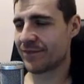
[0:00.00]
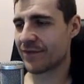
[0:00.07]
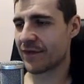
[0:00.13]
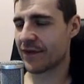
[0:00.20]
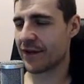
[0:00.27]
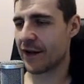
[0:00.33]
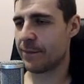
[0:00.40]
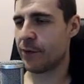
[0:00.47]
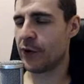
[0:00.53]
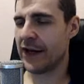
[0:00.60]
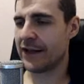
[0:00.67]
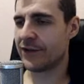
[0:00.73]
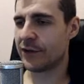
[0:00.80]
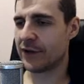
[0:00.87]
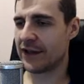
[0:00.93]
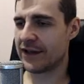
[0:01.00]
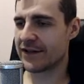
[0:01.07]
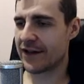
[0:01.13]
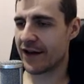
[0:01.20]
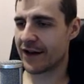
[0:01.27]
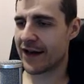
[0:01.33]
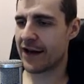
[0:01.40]
they put into these
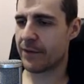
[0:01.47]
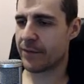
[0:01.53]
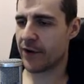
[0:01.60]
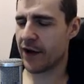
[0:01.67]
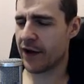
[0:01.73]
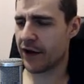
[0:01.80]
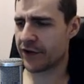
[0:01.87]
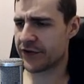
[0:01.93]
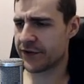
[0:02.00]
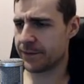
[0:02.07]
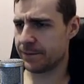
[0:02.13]
kind of products.